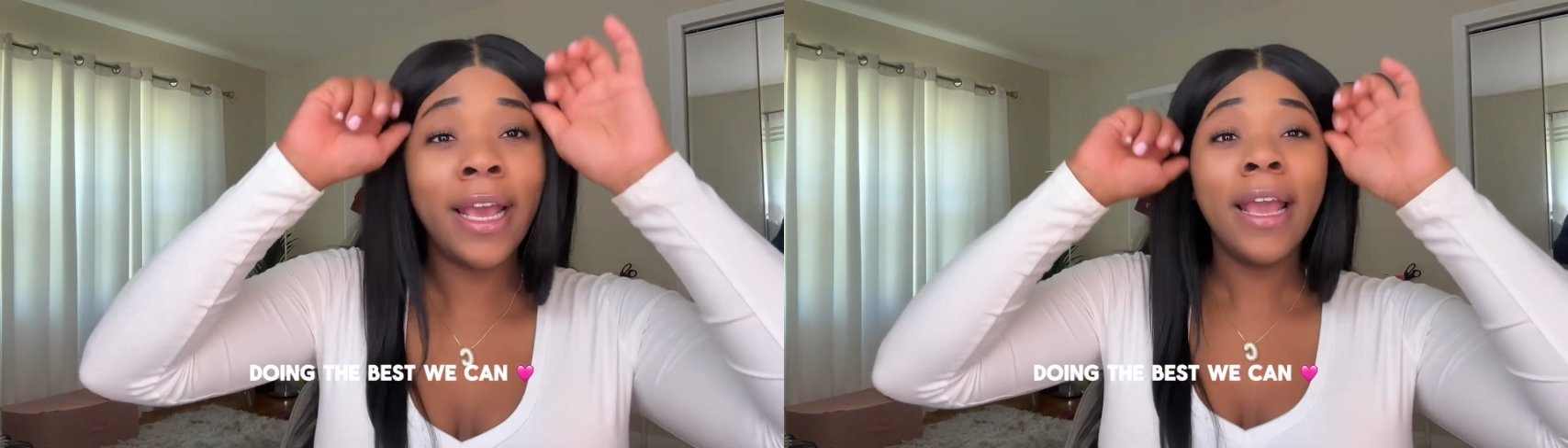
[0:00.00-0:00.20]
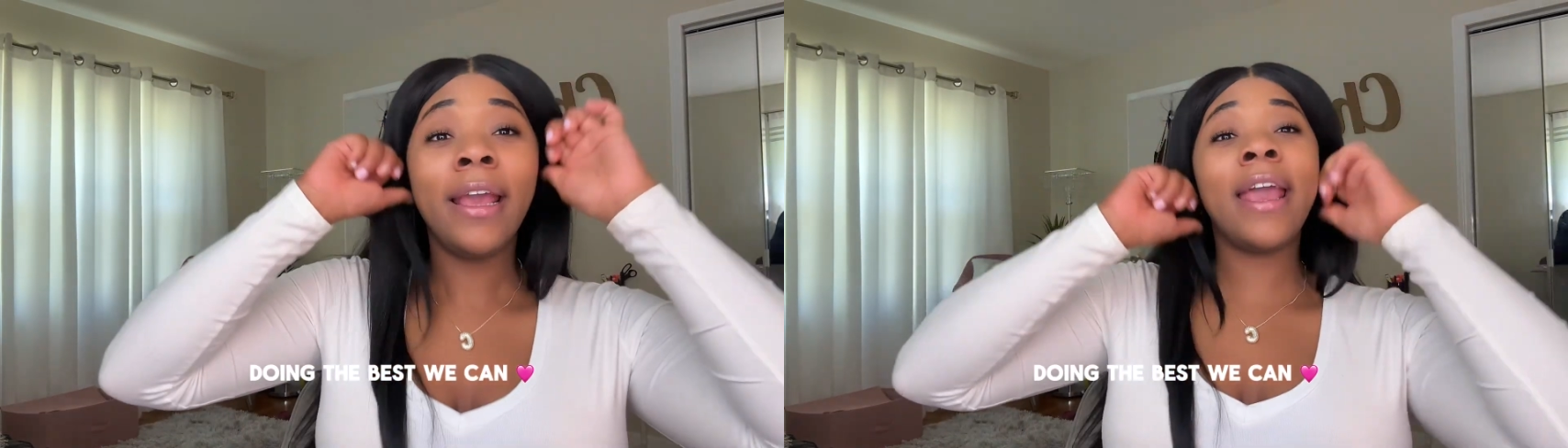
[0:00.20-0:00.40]

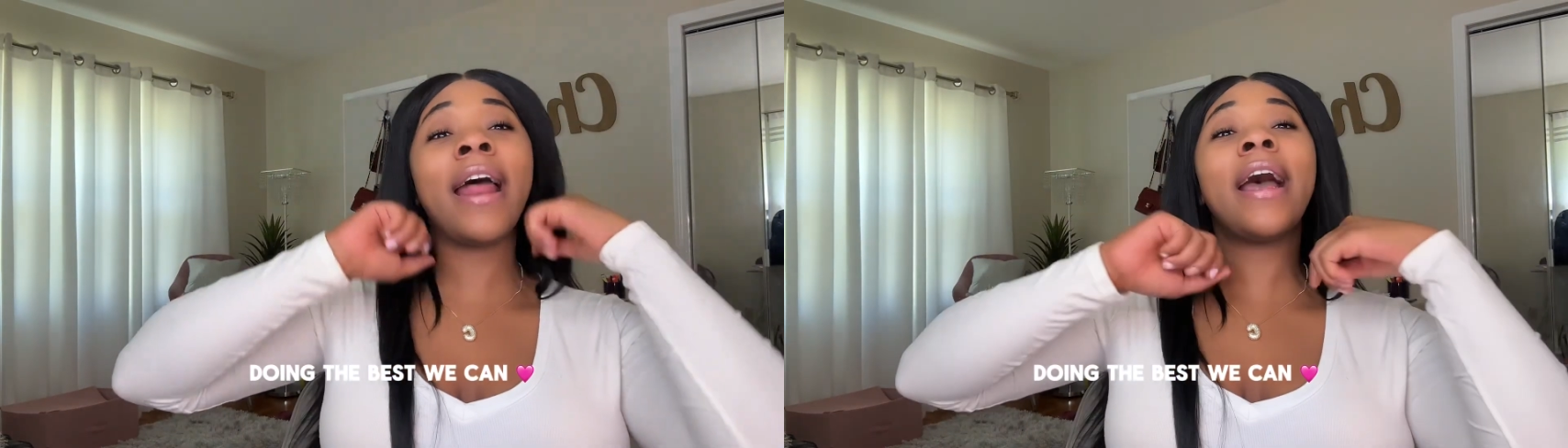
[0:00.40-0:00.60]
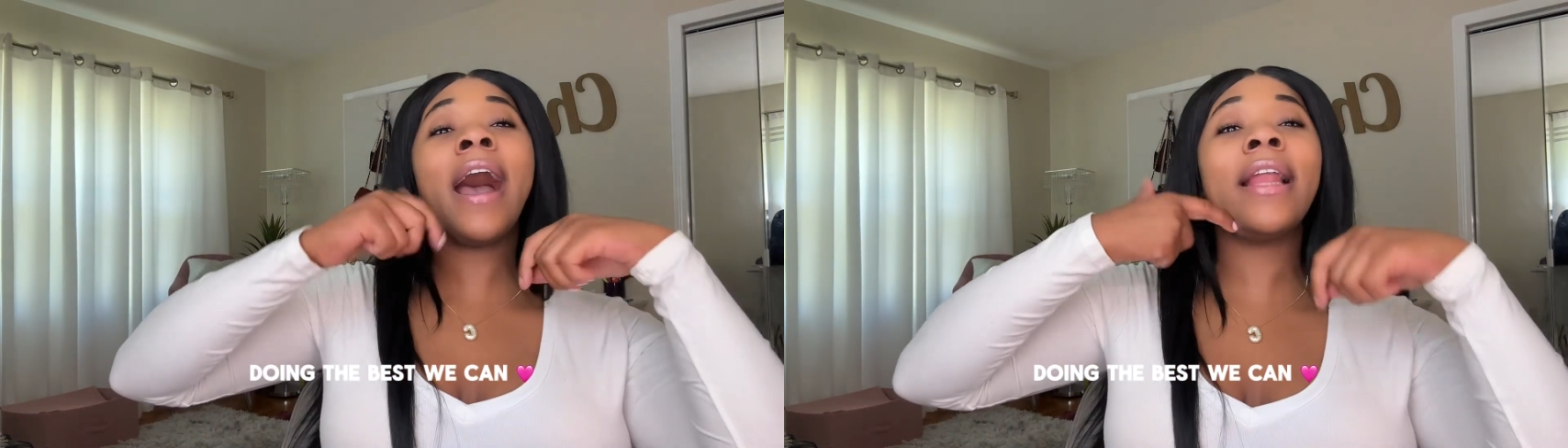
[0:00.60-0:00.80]
And
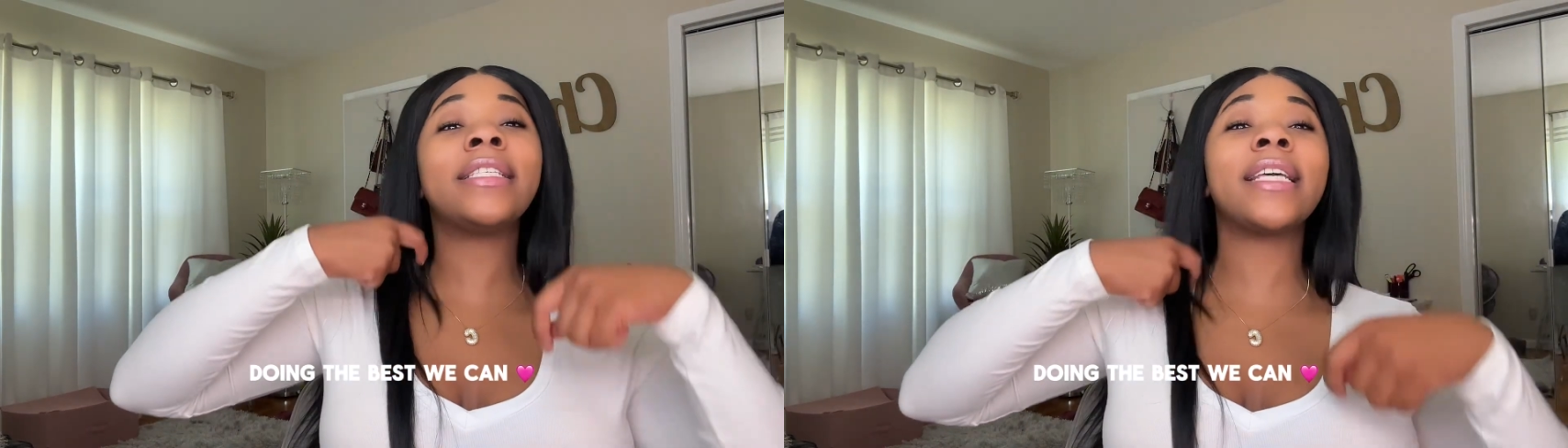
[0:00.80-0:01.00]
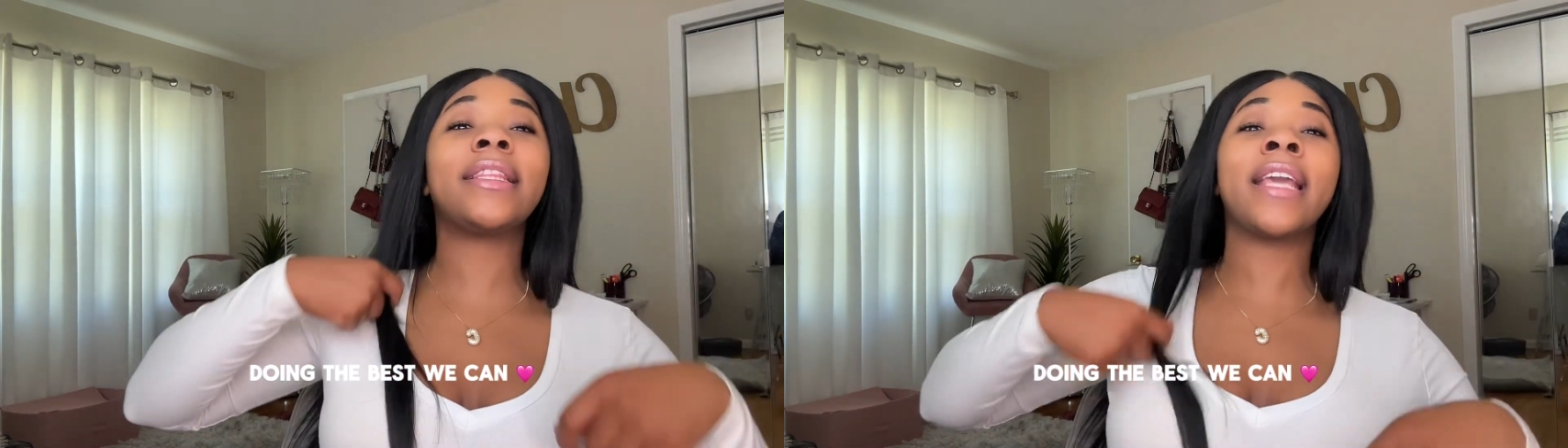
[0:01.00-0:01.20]
I
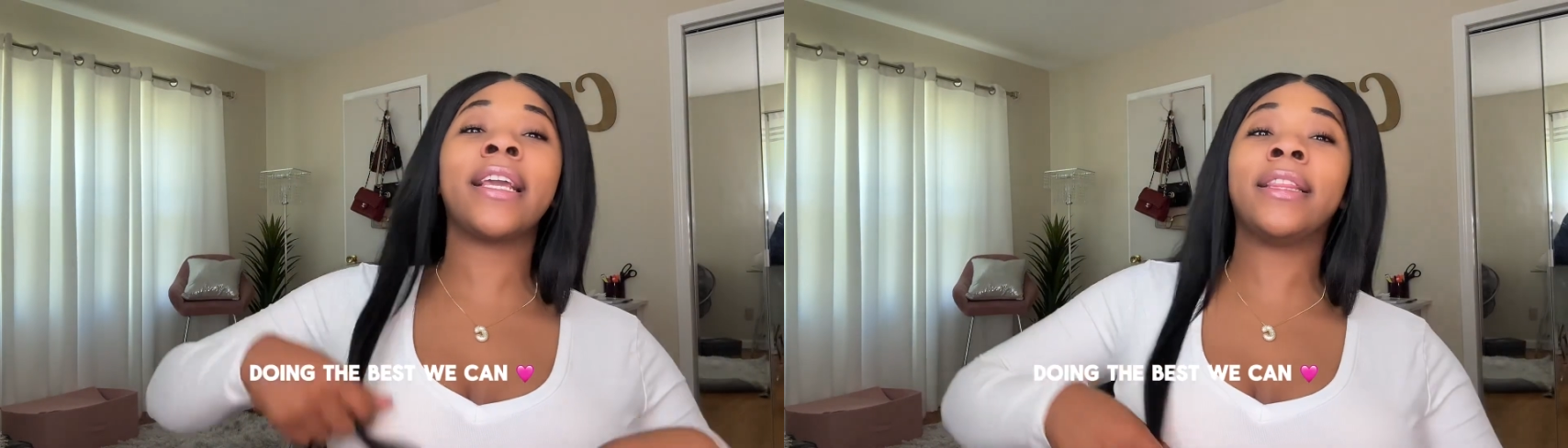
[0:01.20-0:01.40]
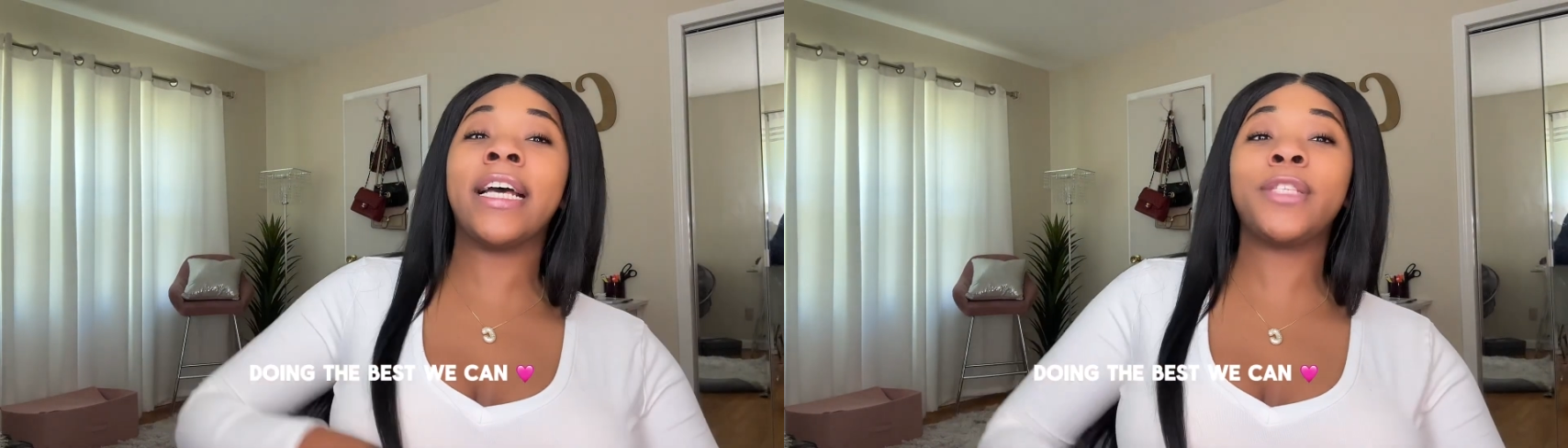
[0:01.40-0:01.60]
honestly
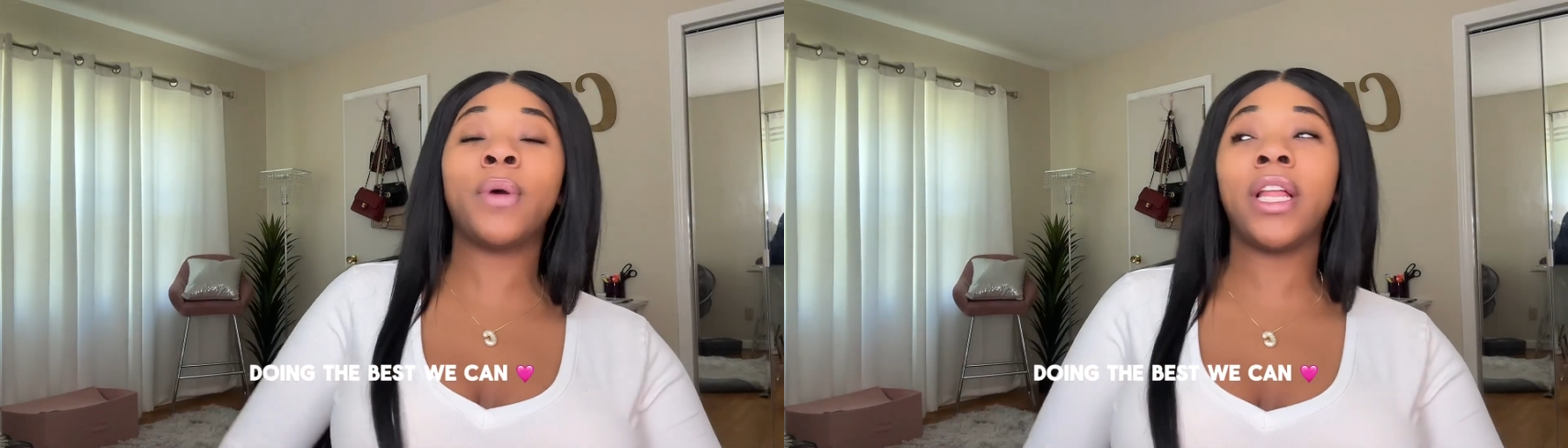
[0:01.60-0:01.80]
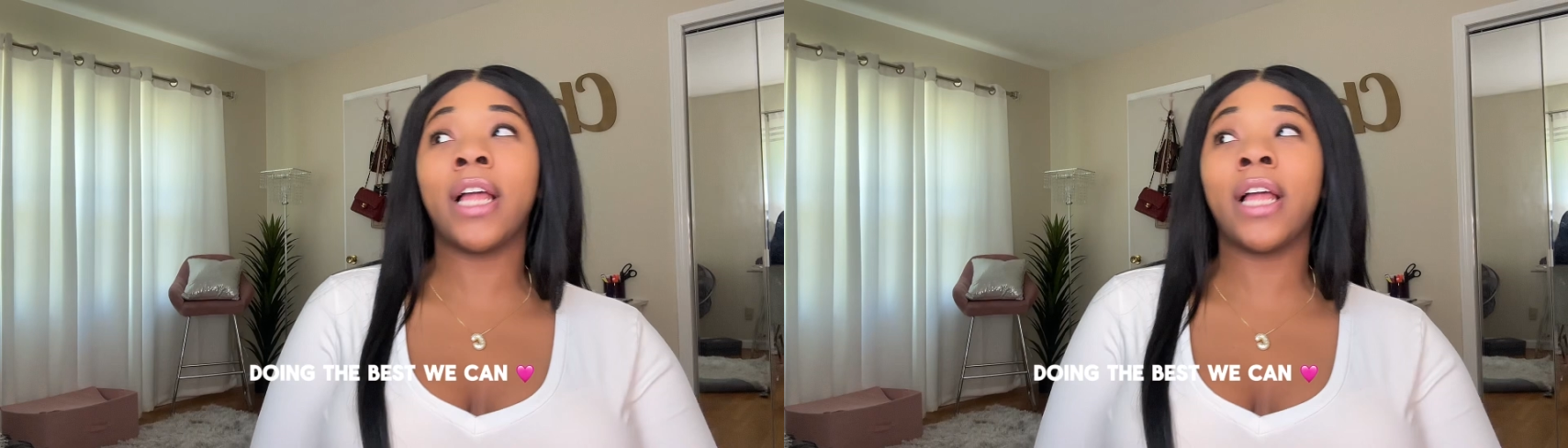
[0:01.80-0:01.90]
think that's what